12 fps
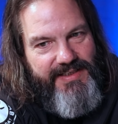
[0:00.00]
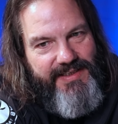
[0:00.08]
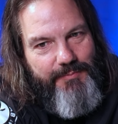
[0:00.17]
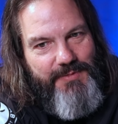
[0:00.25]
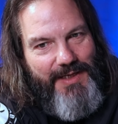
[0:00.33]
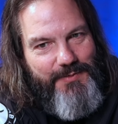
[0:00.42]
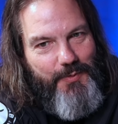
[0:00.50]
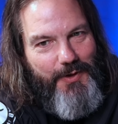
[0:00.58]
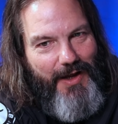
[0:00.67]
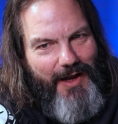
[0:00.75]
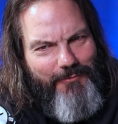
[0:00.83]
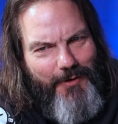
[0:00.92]
sometimes,
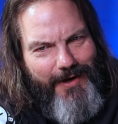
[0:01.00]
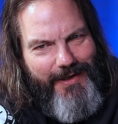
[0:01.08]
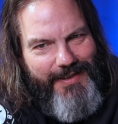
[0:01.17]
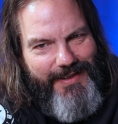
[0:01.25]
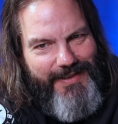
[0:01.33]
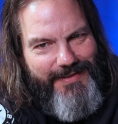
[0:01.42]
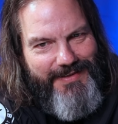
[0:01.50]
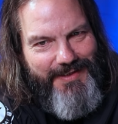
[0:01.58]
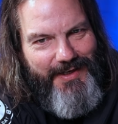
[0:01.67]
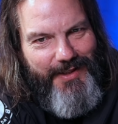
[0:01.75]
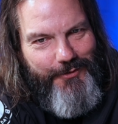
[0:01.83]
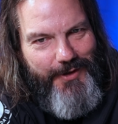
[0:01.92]
well, ironically, this is
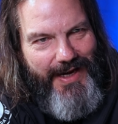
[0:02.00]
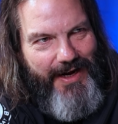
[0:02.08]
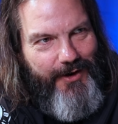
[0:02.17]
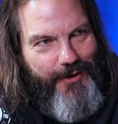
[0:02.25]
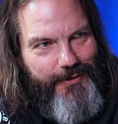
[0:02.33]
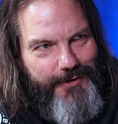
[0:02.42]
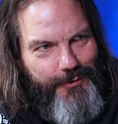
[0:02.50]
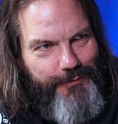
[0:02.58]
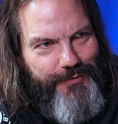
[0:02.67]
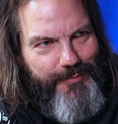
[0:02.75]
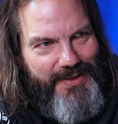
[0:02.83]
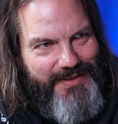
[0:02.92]
another hair
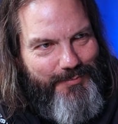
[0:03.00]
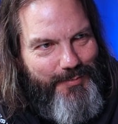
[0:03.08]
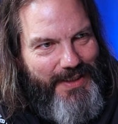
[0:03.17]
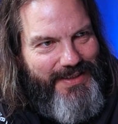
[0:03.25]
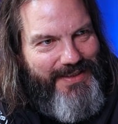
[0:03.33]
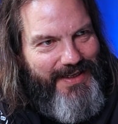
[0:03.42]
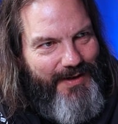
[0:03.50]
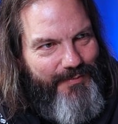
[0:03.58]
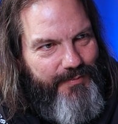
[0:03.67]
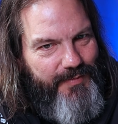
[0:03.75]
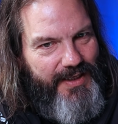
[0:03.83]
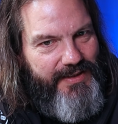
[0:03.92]
euphemism, but
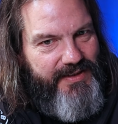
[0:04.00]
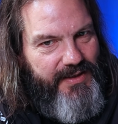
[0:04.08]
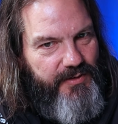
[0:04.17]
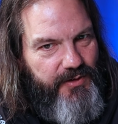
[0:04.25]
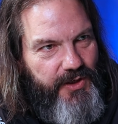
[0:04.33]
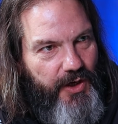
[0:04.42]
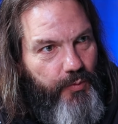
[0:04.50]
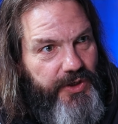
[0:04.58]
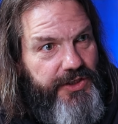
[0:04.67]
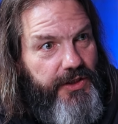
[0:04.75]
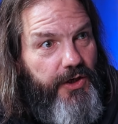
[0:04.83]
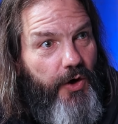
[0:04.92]
um, it's, you know, we
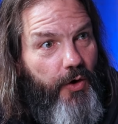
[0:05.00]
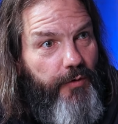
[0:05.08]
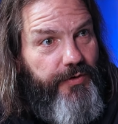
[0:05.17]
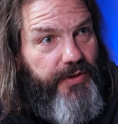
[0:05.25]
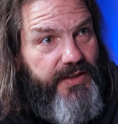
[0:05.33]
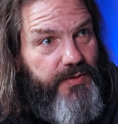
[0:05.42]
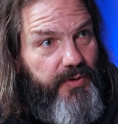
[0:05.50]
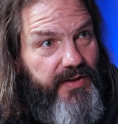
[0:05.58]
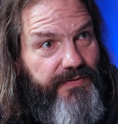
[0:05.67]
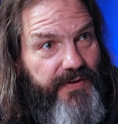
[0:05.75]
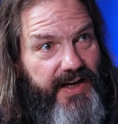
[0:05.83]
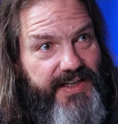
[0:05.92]
should go over this with
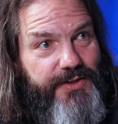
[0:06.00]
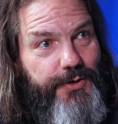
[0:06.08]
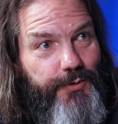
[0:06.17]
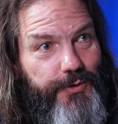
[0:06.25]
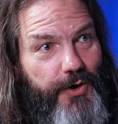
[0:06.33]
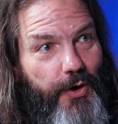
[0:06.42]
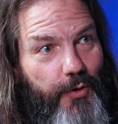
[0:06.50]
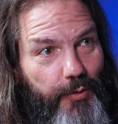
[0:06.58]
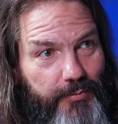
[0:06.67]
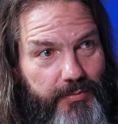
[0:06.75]
a fine-tooth comb.